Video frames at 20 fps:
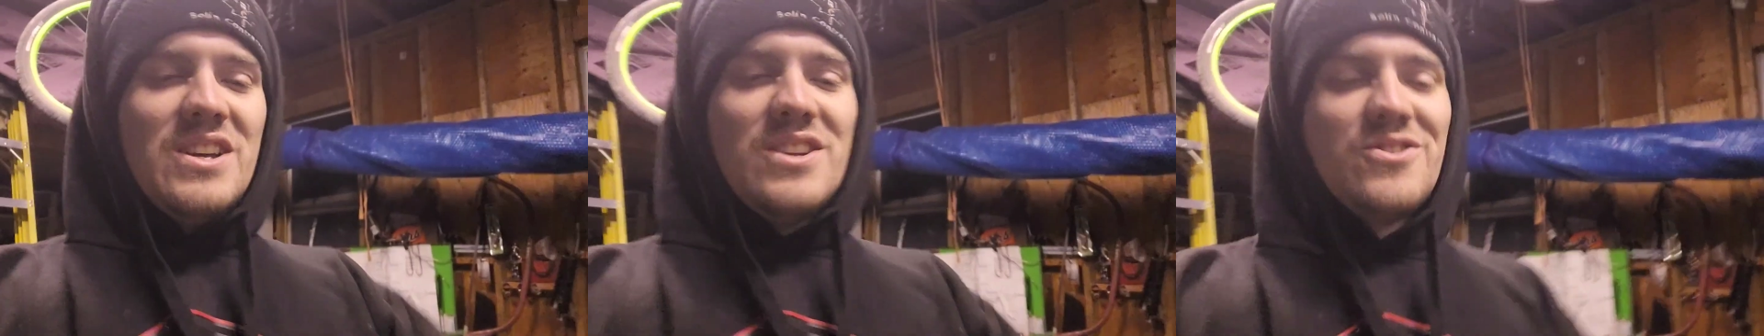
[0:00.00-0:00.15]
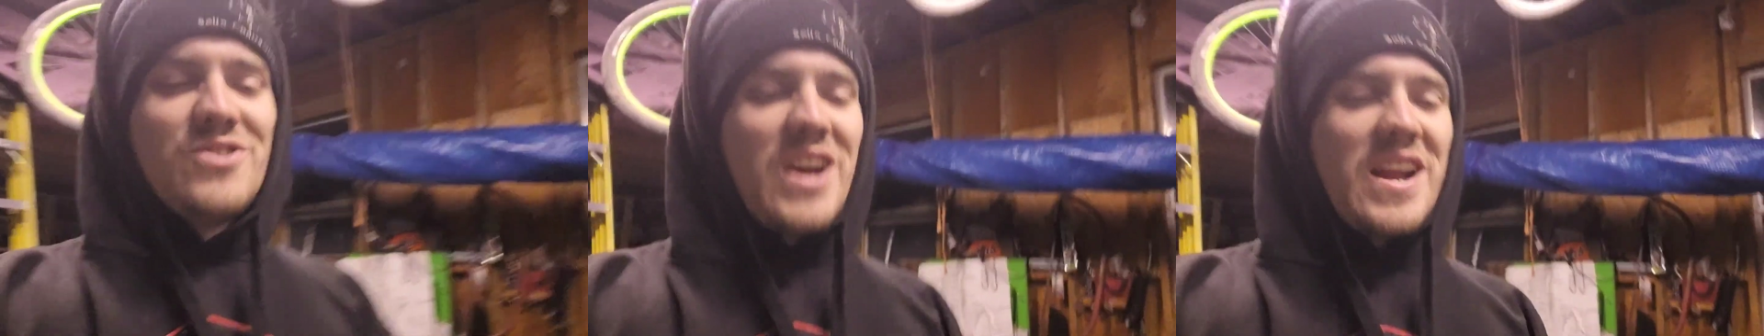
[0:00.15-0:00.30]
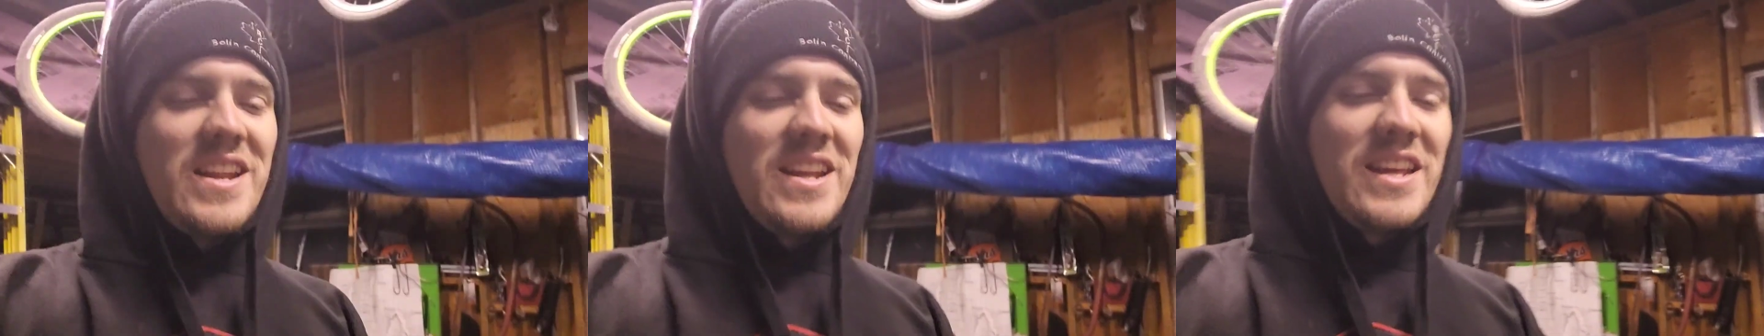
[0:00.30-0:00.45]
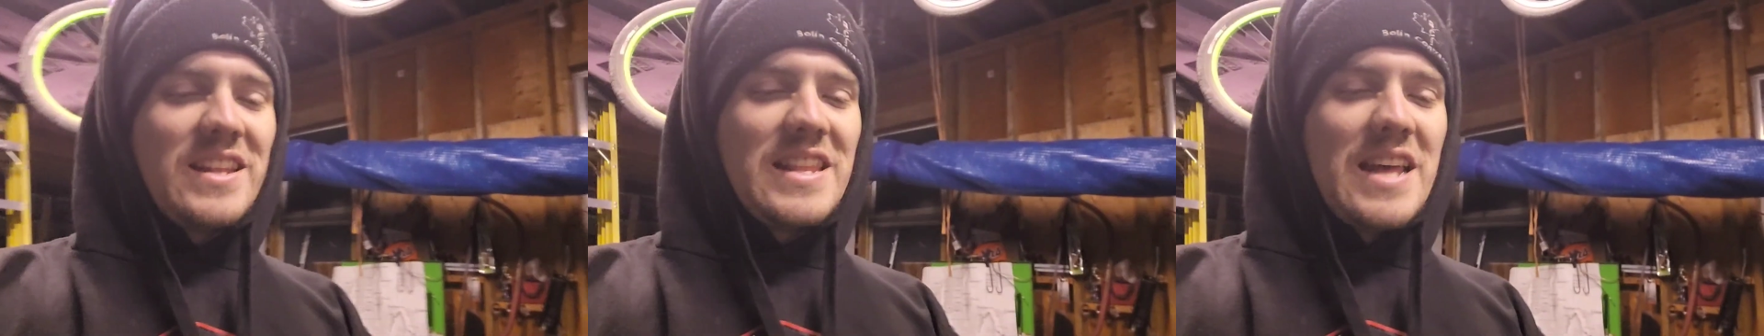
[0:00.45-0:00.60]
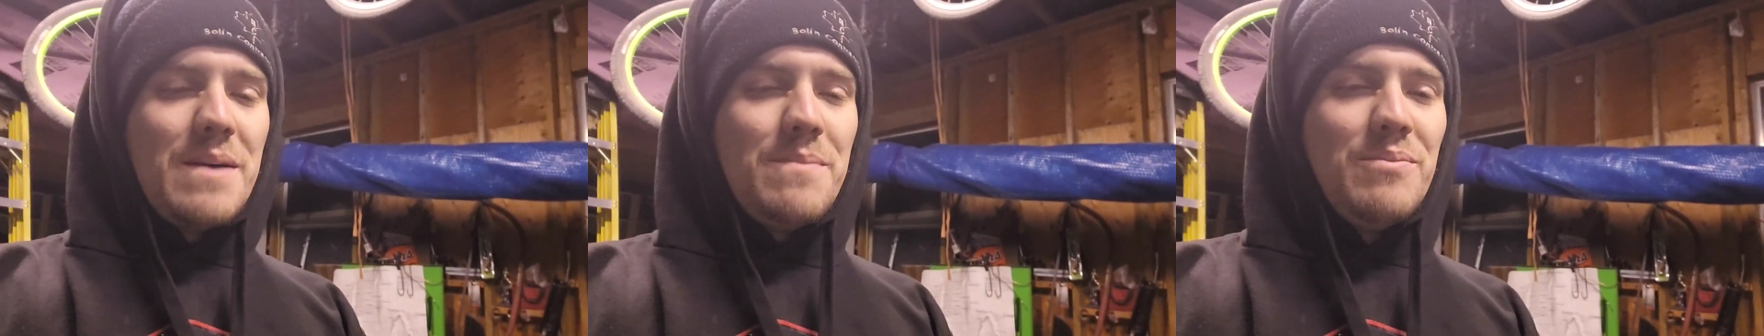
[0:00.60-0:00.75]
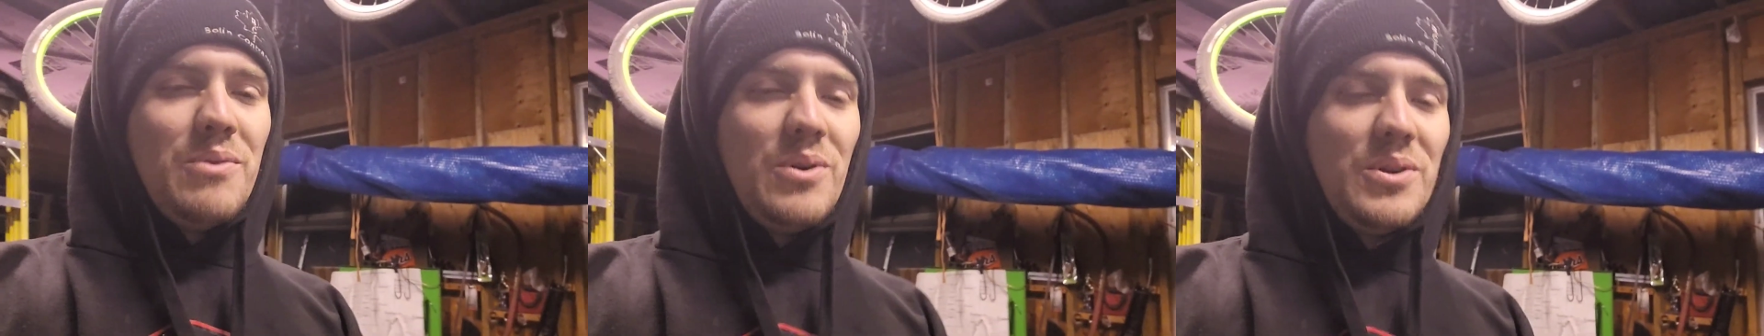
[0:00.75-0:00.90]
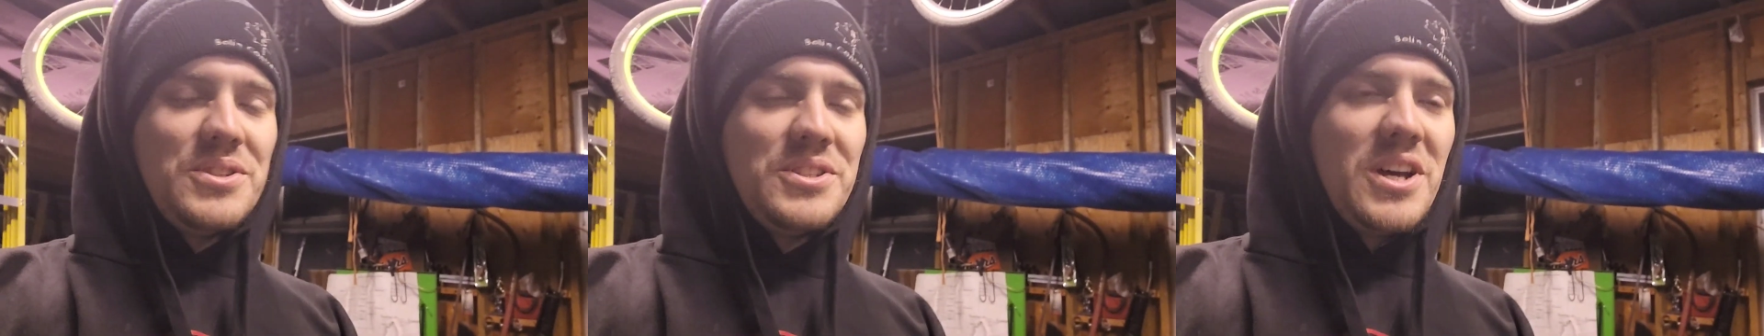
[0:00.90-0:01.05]
trying to get that
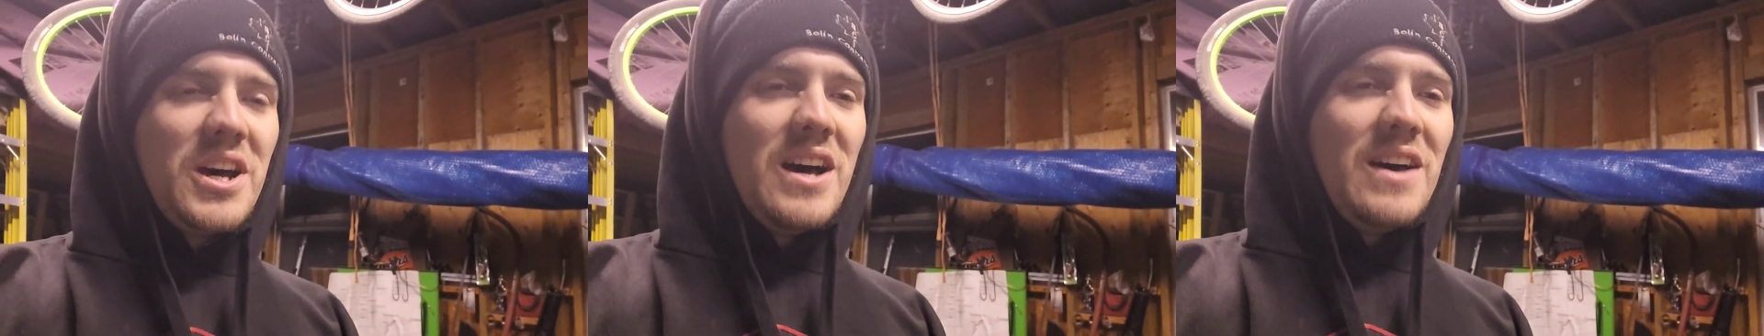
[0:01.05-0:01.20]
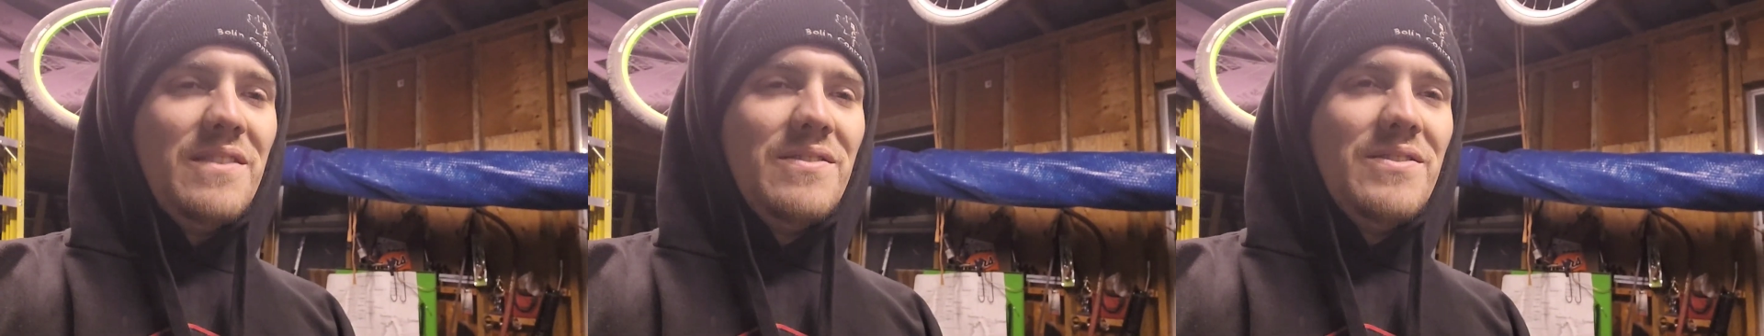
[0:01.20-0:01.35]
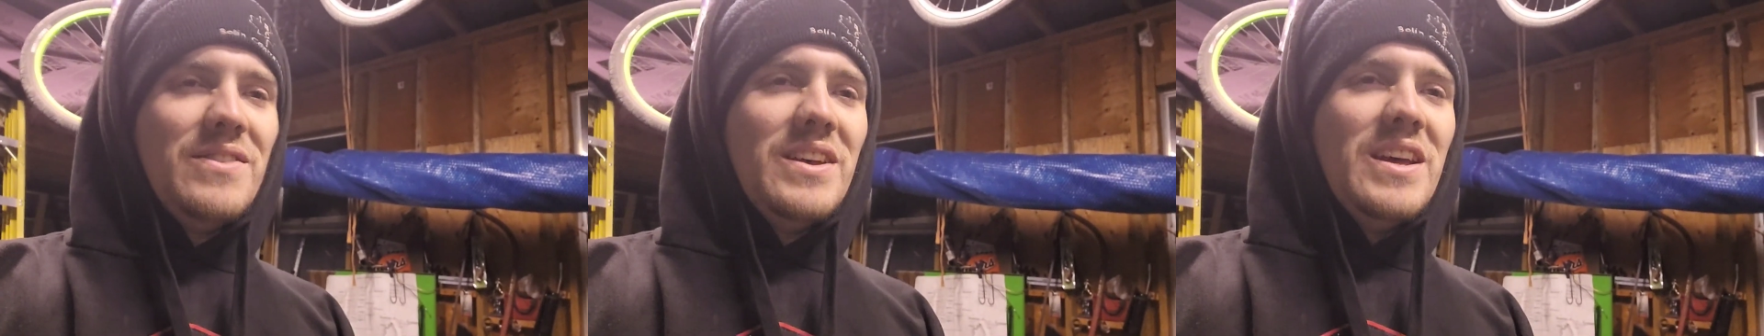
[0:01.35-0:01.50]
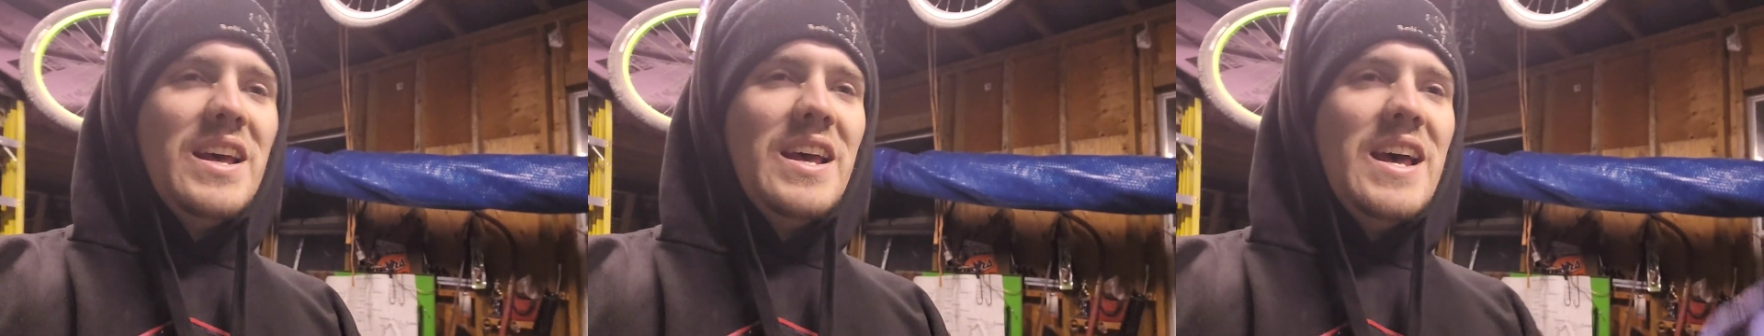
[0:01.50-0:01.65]
bolt off,